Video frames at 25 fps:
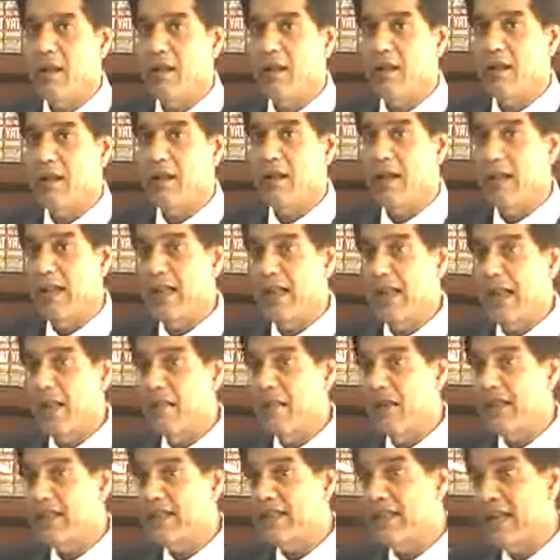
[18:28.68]
Then there
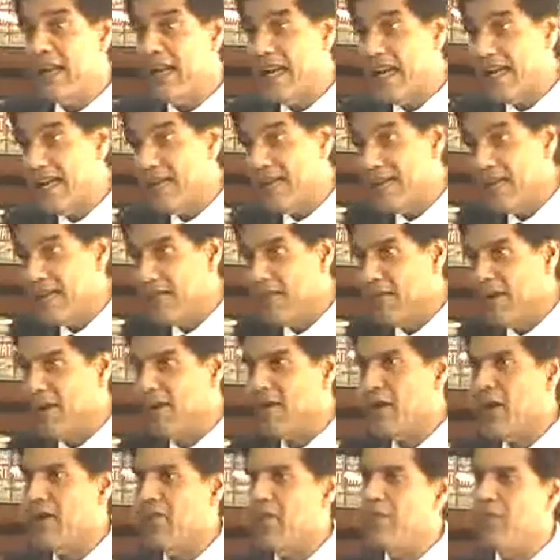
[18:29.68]
was second judgment
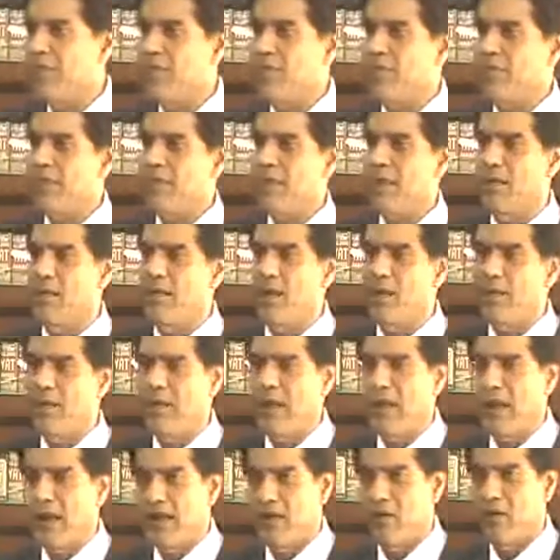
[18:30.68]
of the Bombay
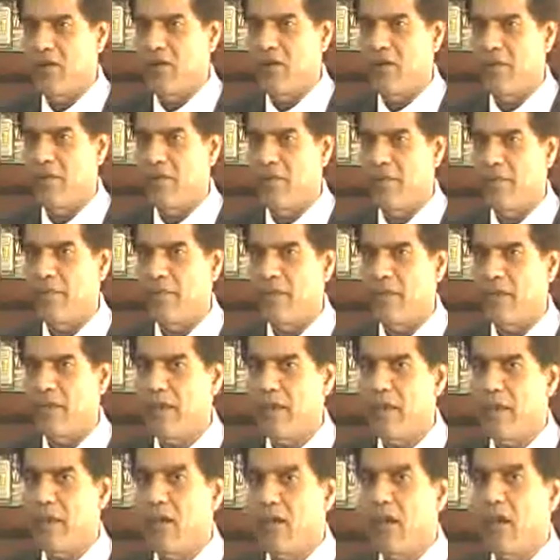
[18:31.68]
High Court,
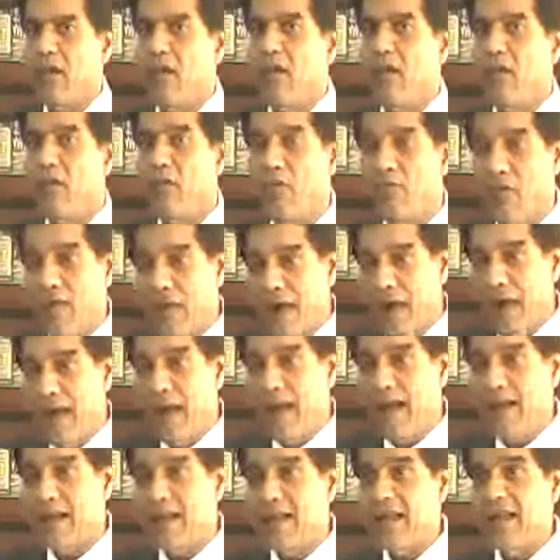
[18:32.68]

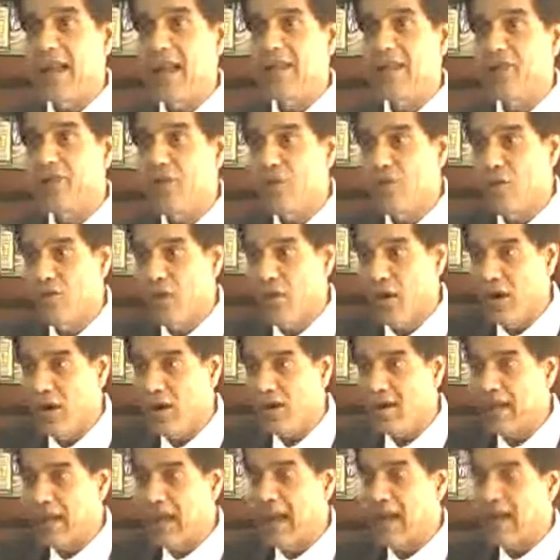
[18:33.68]
where the issue
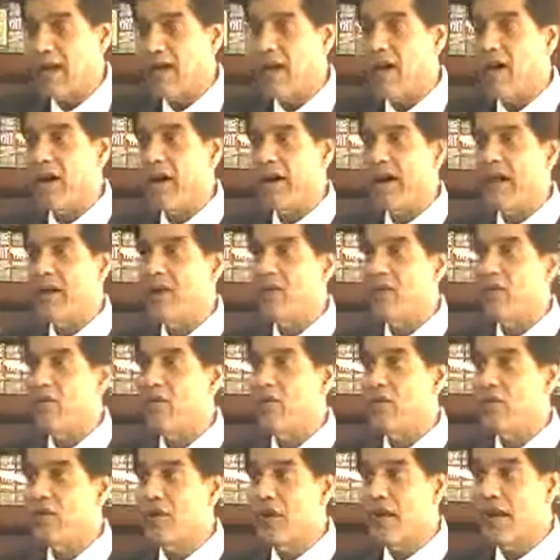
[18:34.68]
was, according
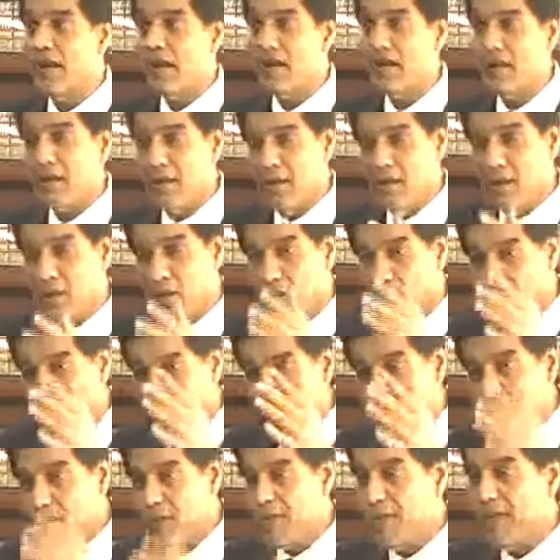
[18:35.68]
to the
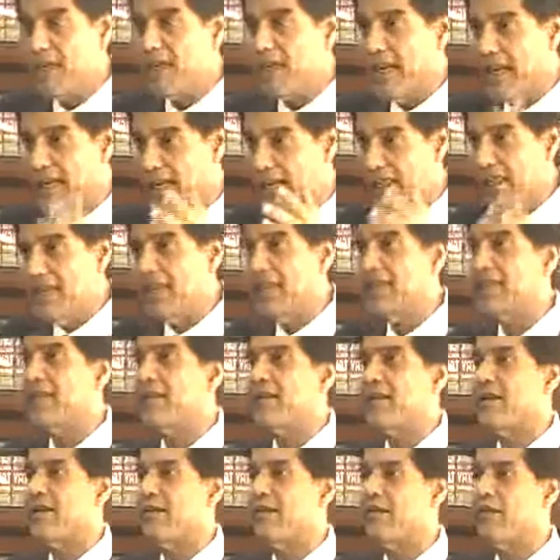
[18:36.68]
rules which exist
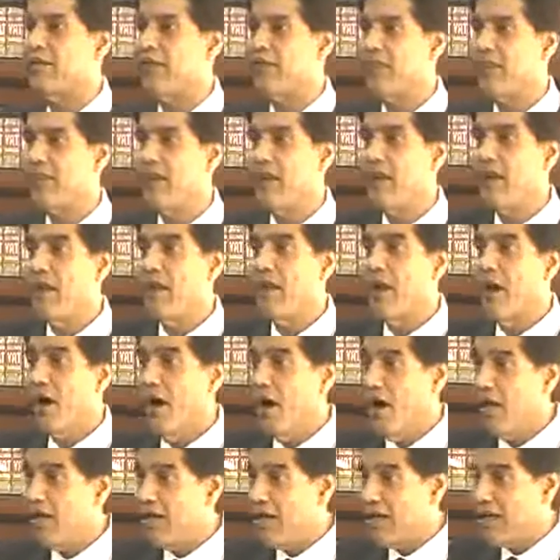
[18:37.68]

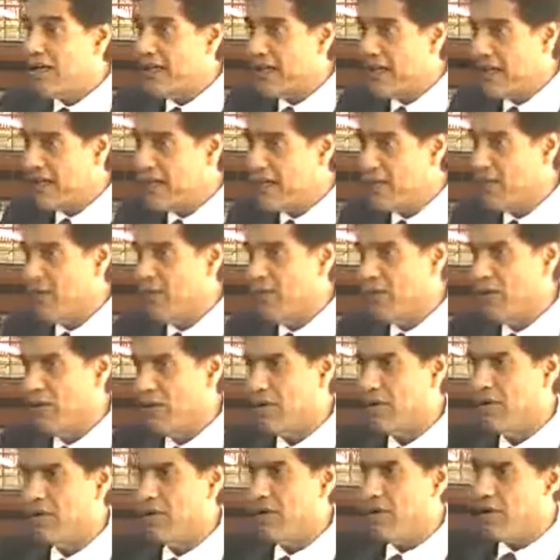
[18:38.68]
on the statute book,
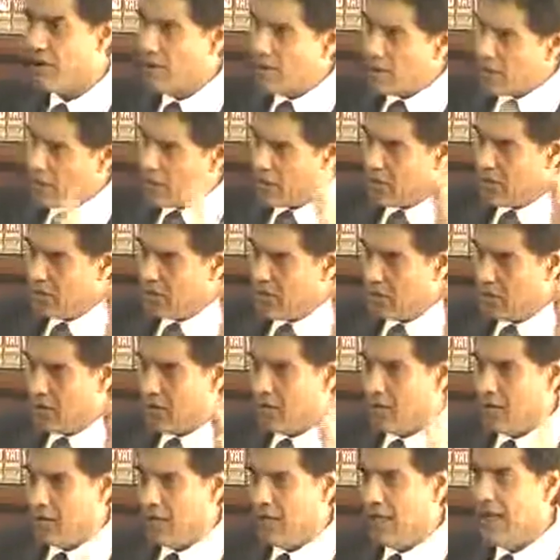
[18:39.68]

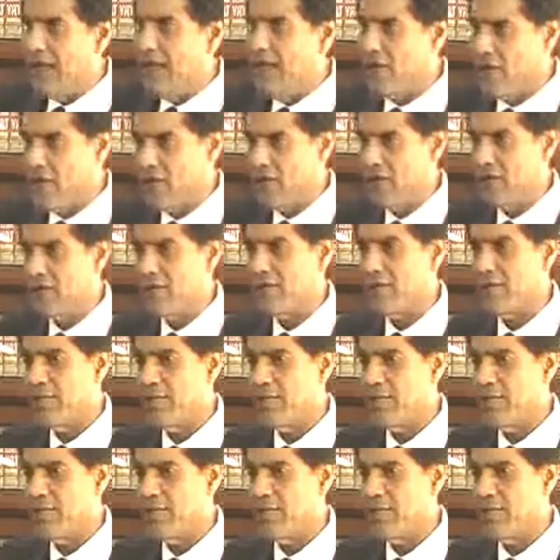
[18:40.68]
then rules,